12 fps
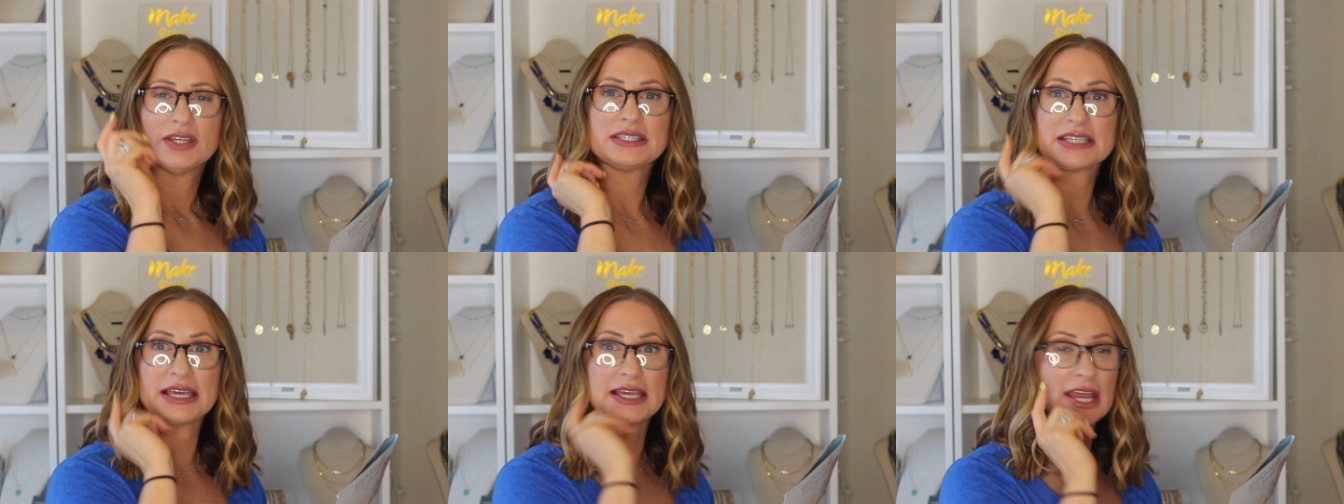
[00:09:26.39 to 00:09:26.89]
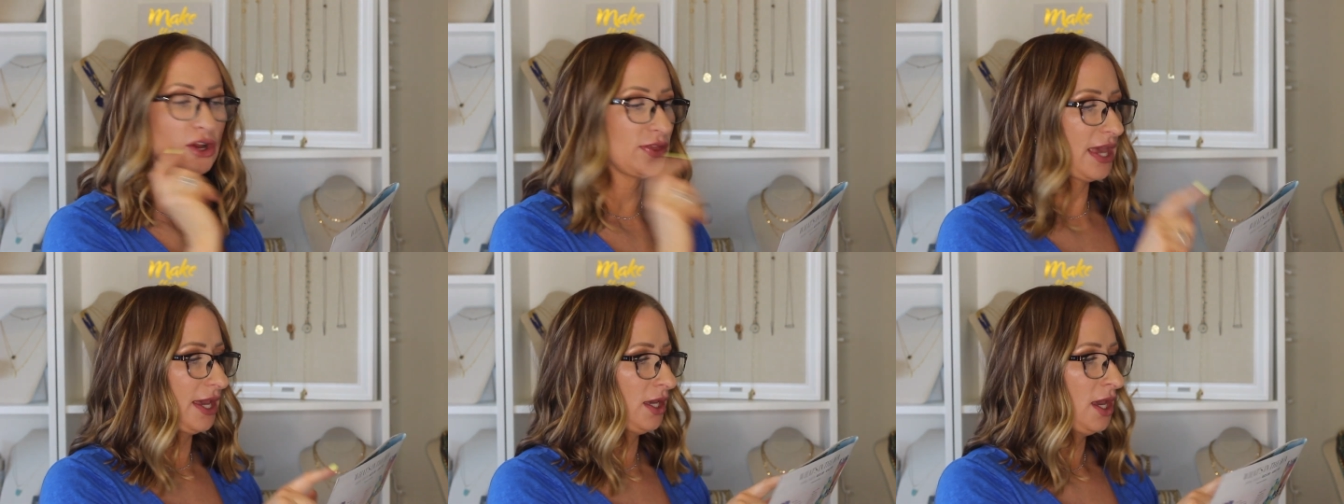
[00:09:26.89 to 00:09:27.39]
skincare
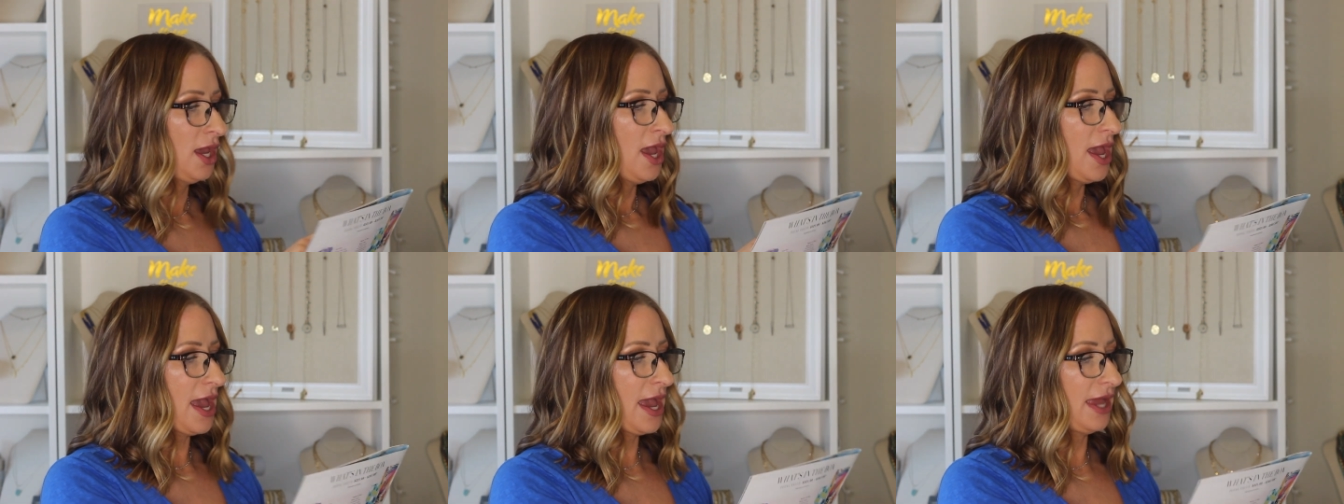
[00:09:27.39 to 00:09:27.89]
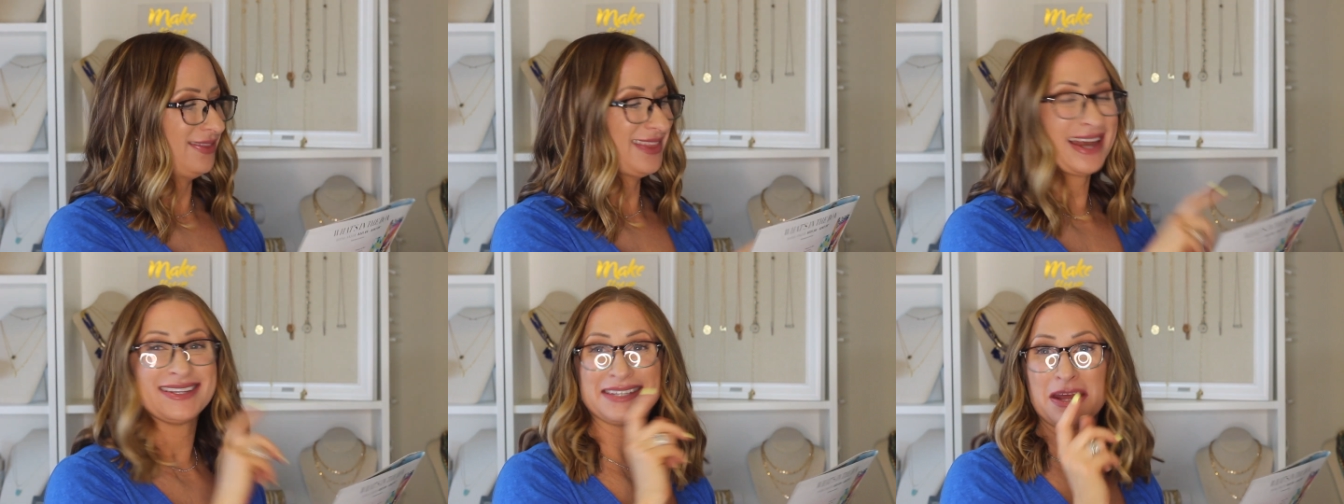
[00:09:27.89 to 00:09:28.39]
thing, and
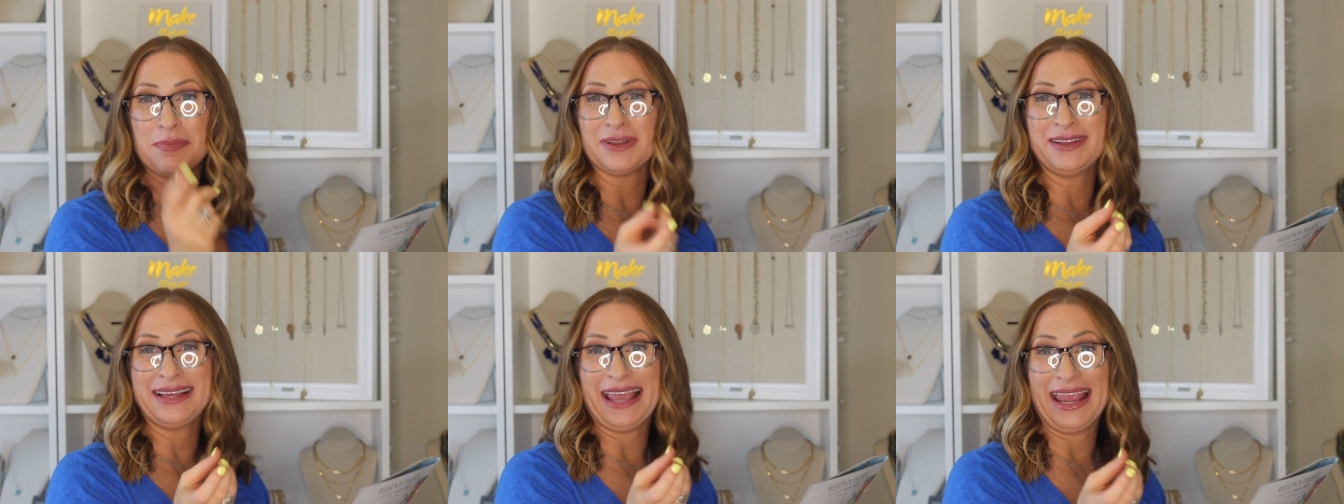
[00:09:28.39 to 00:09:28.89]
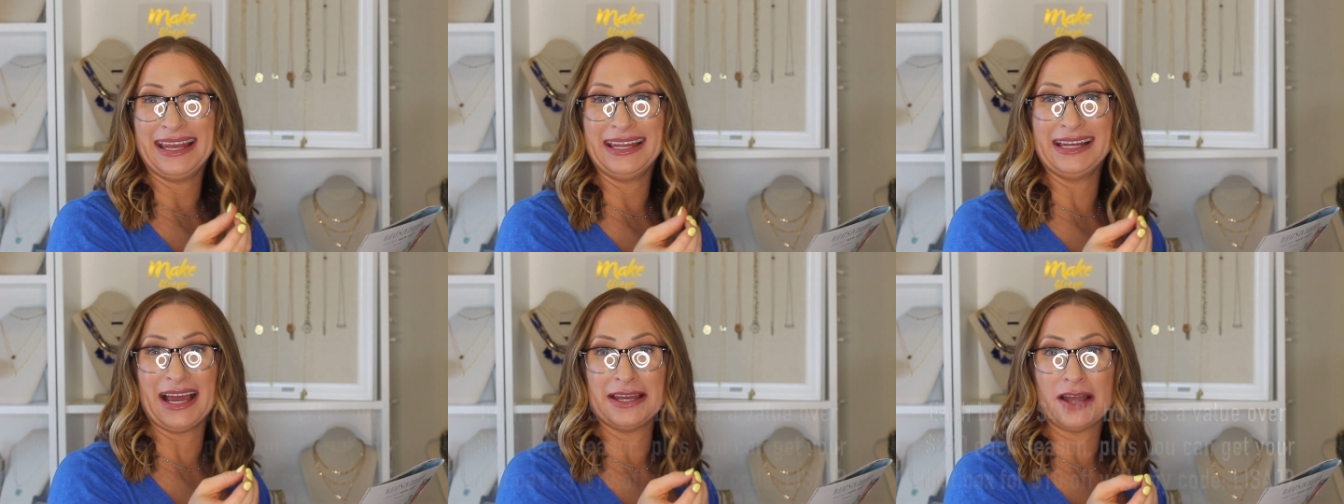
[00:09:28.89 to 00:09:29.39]
that is typically
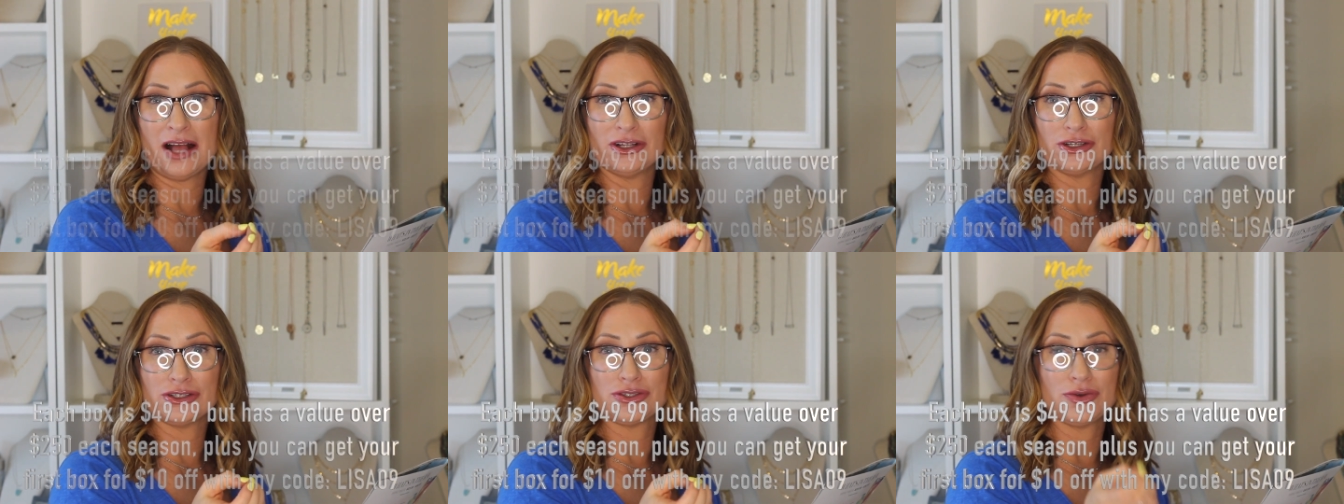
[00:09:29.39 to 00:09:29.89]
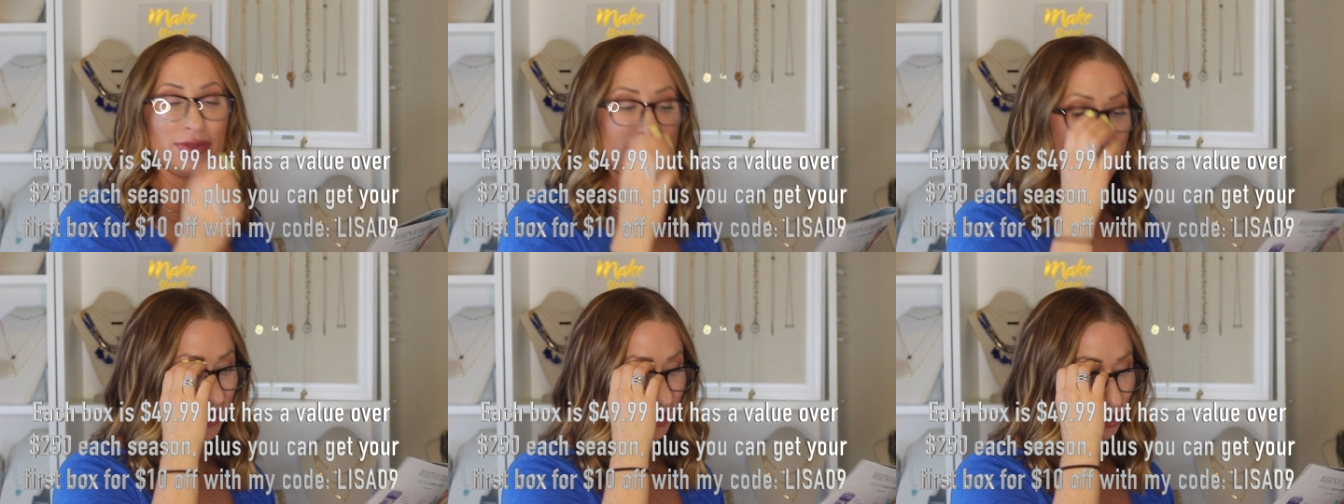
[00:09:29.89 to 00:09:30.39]
$89. So
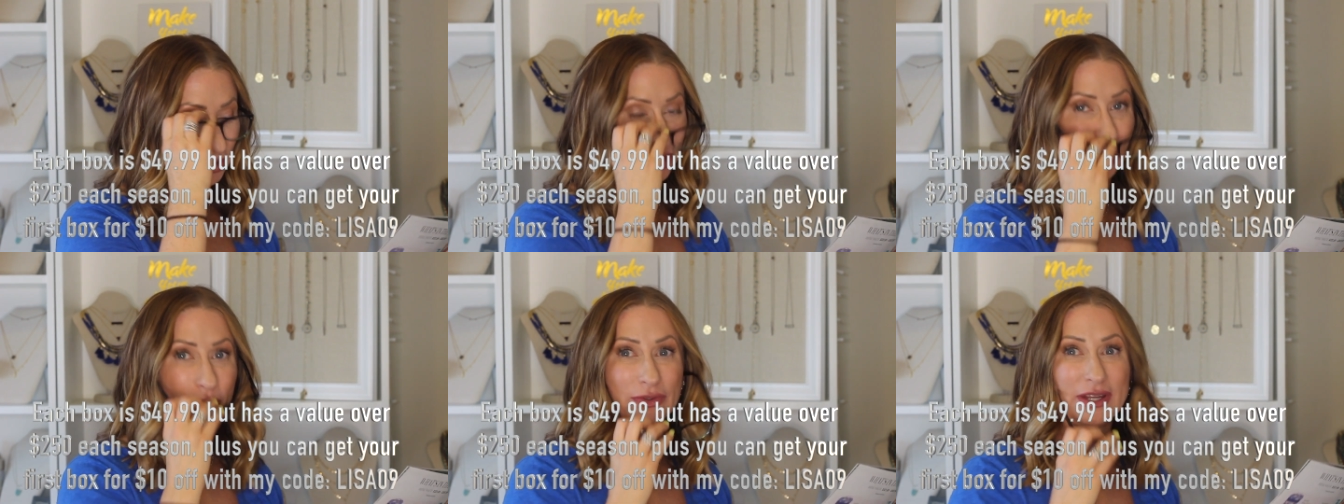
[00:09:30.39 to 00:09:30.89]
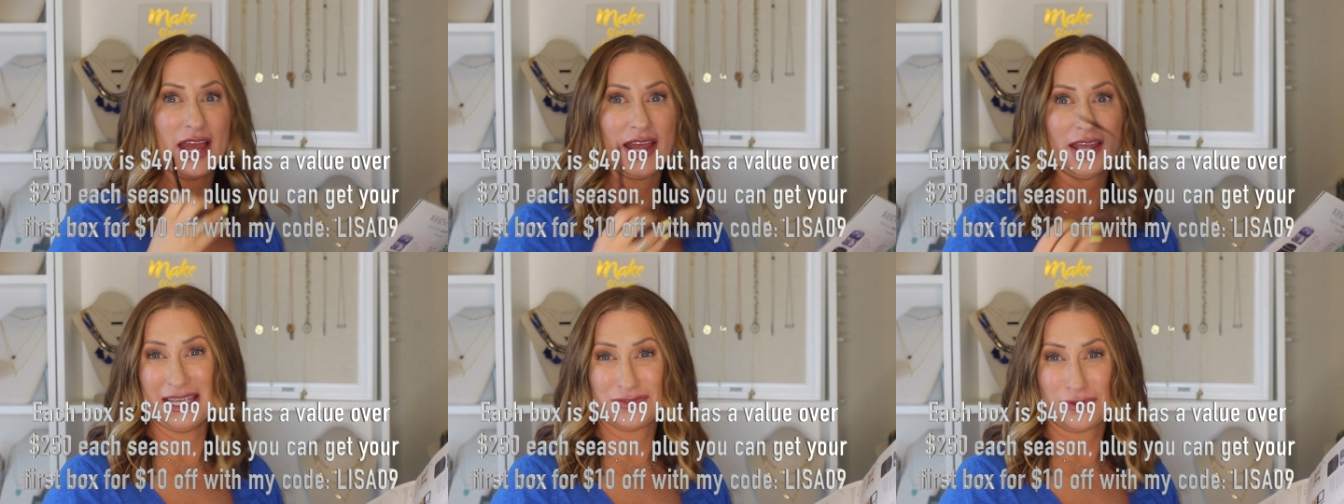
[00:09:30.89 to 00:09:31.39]
that alone,
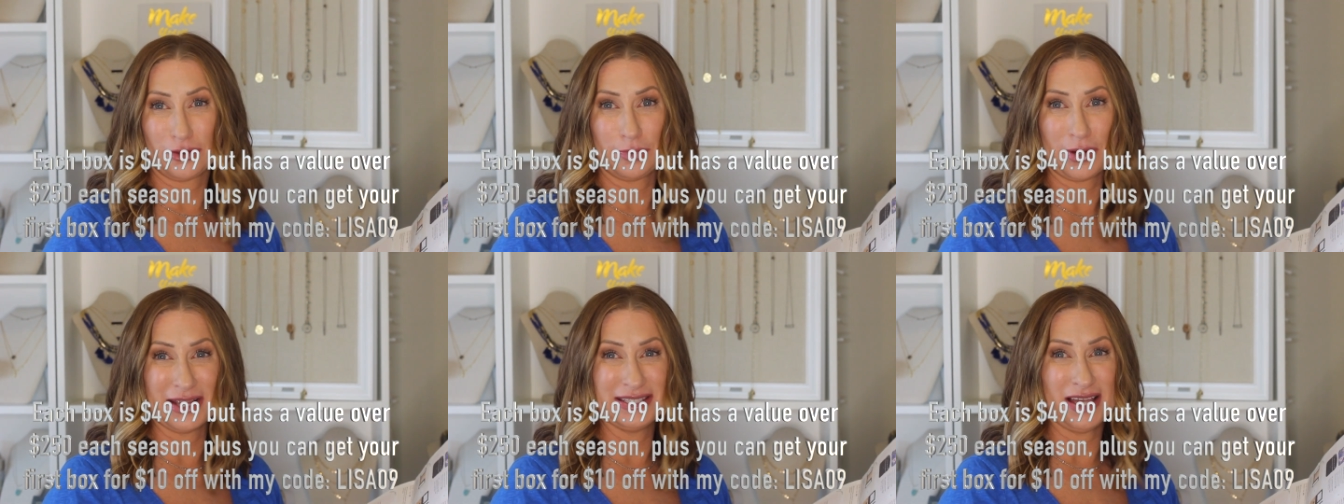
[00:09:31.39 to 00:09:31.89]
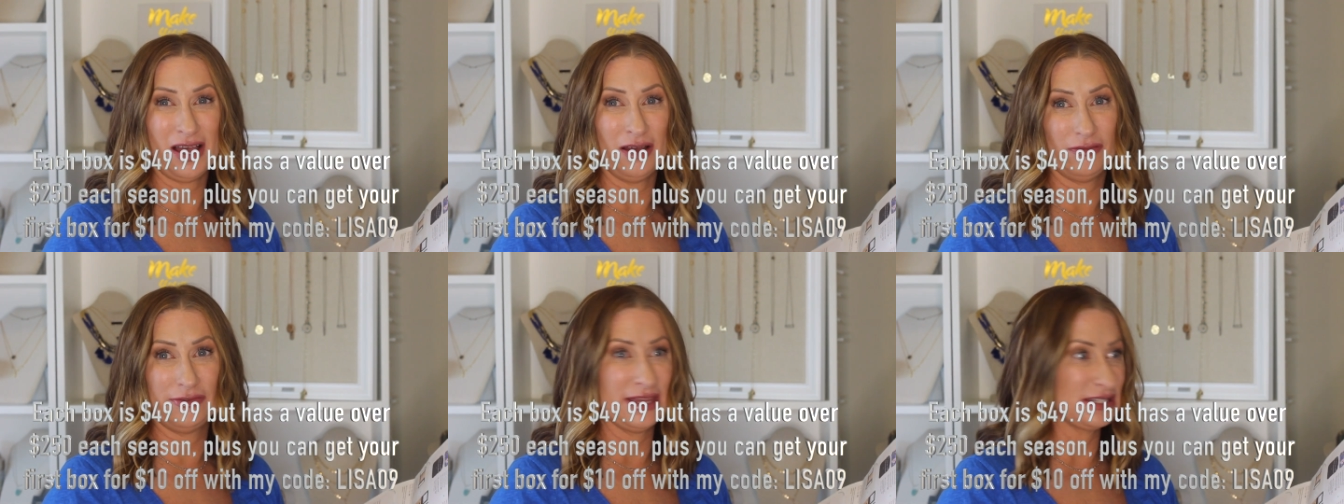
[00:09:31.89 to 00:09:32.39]
guys, is for the price
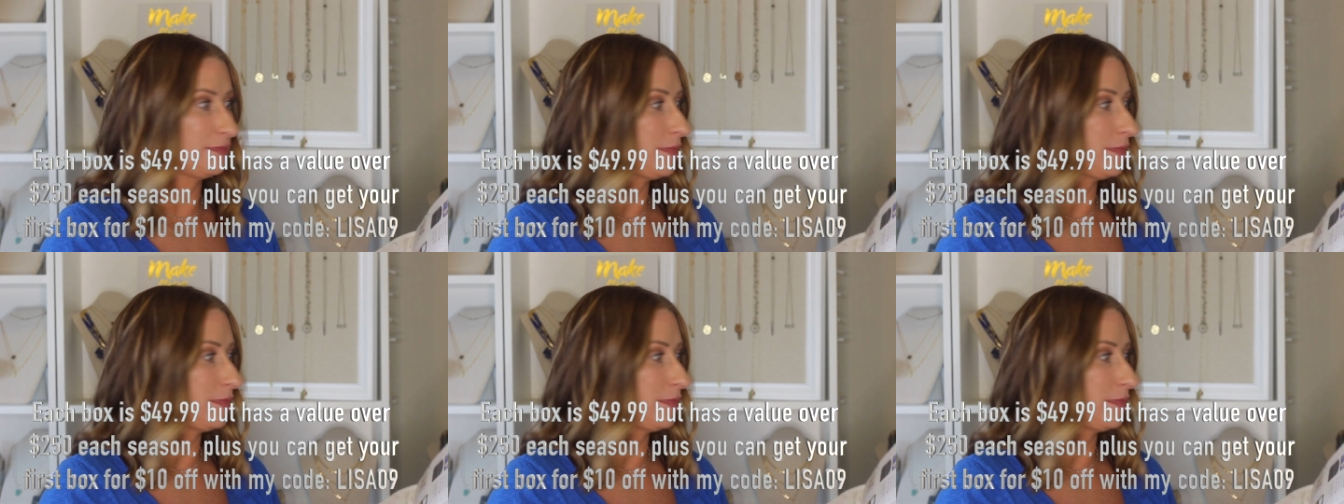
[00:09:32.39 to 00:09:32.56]
of this